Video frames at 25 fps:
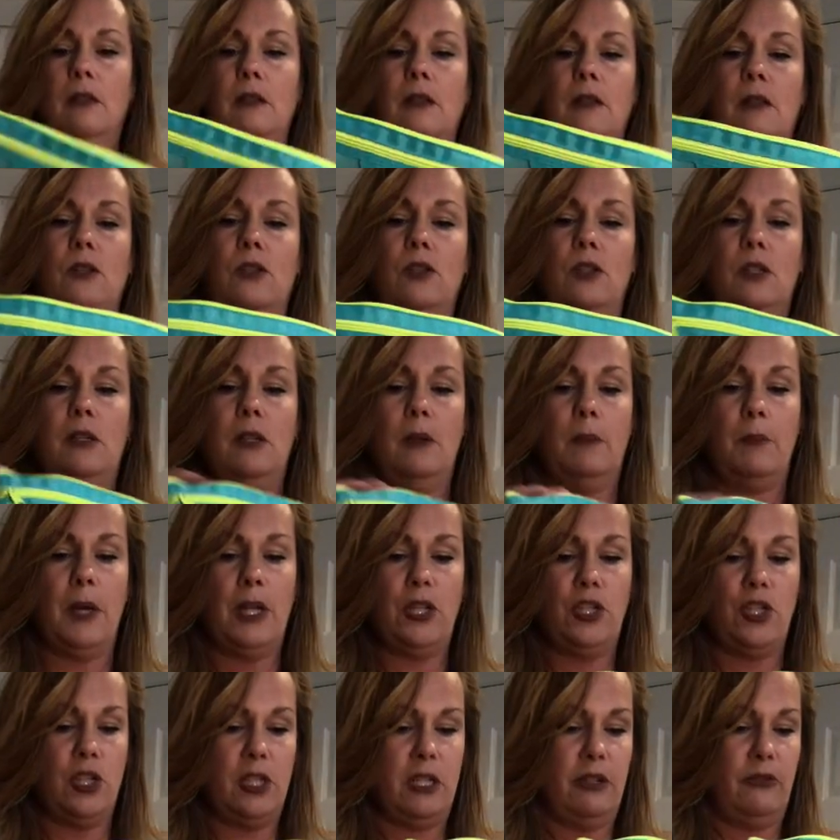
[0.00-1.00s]
There's a
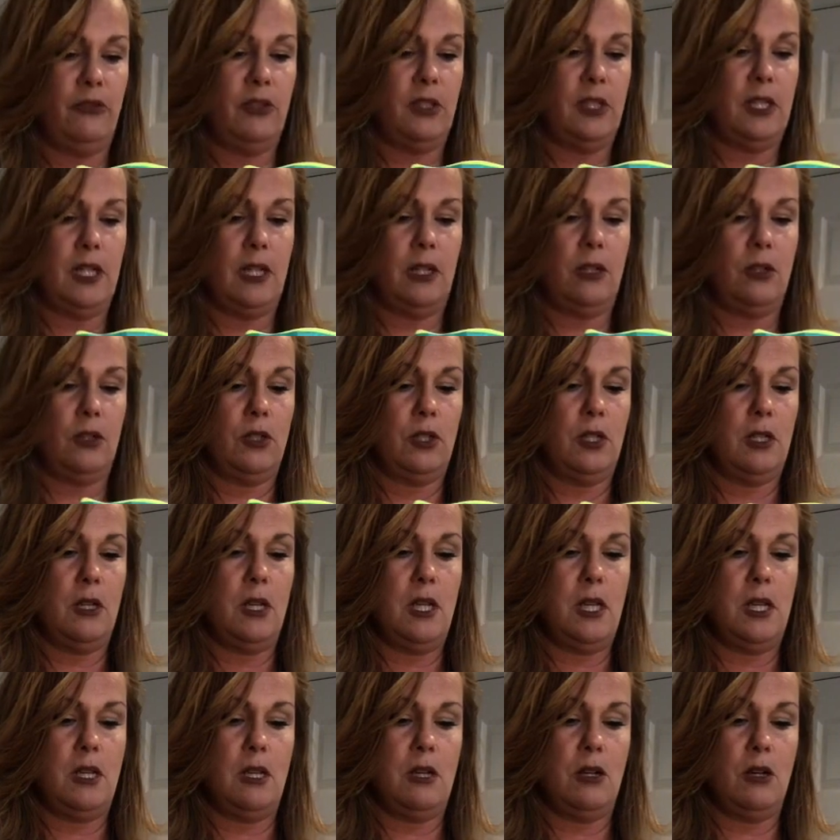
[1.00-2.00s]
bunch of different stickers in
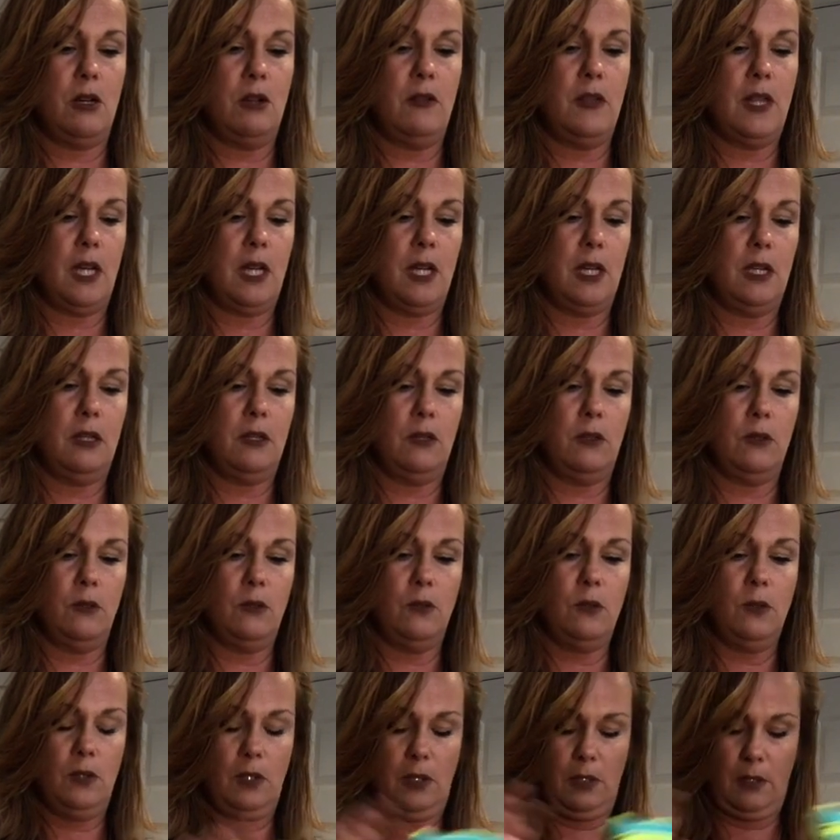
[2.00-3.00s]
here that I
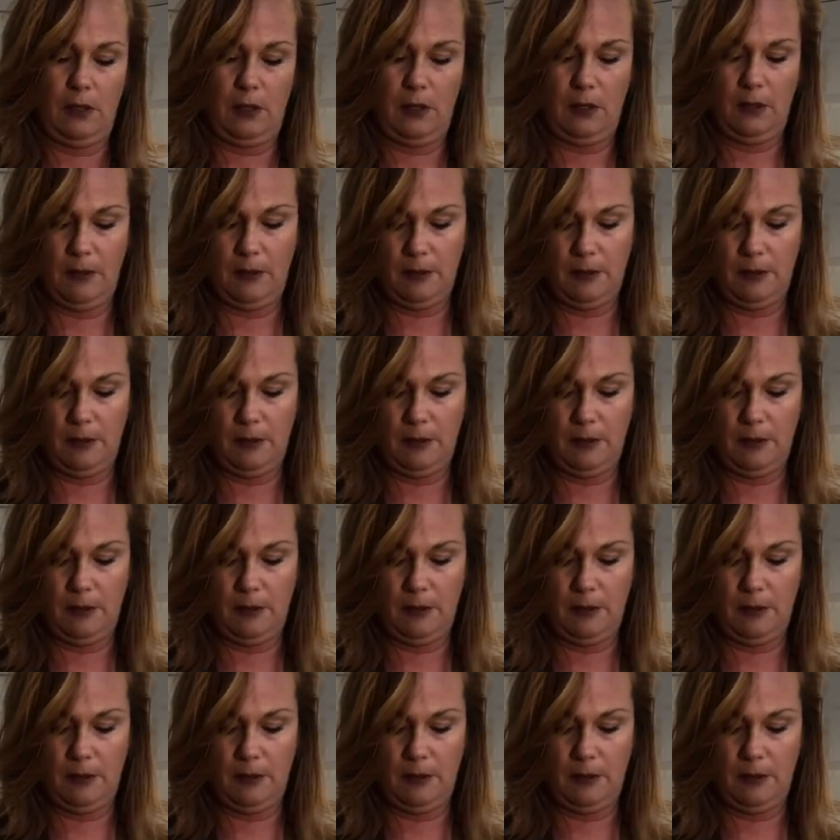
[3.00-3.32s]
use.